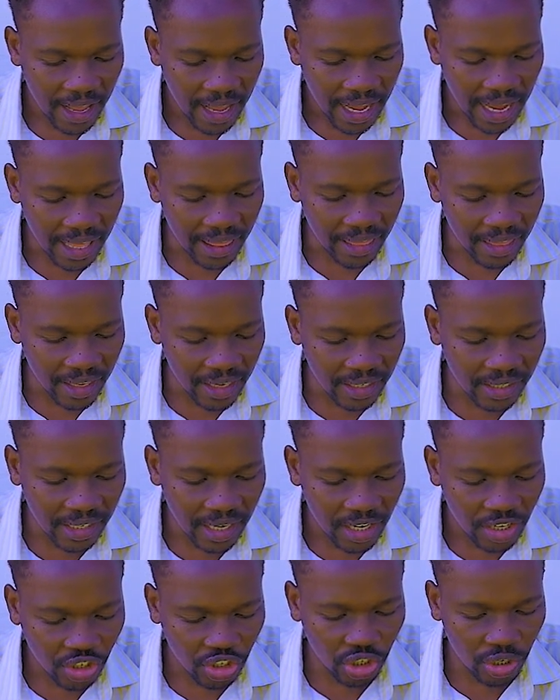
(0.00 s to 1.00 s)
and this
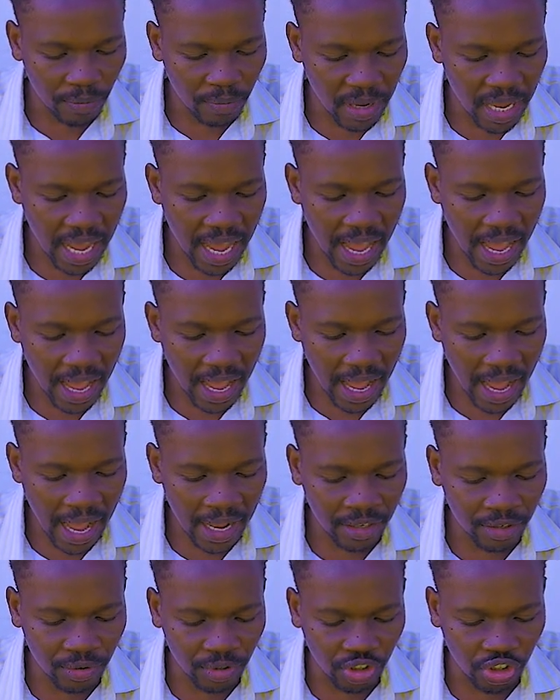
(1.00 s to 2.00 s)
she bare
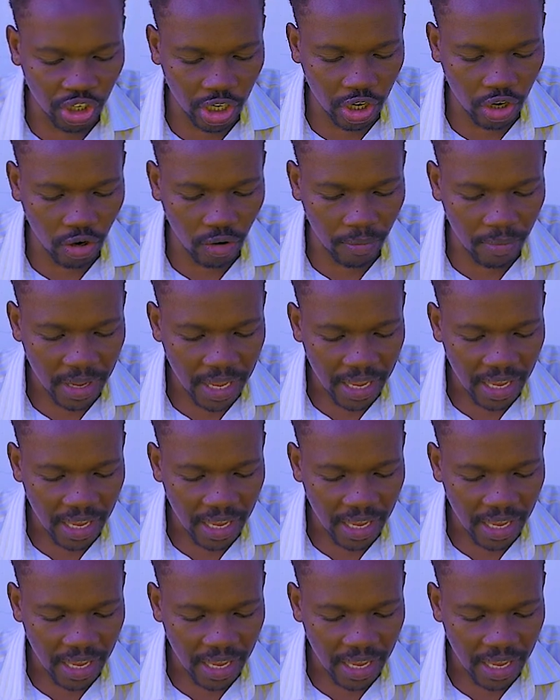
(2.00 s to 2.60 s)
unto Jacob,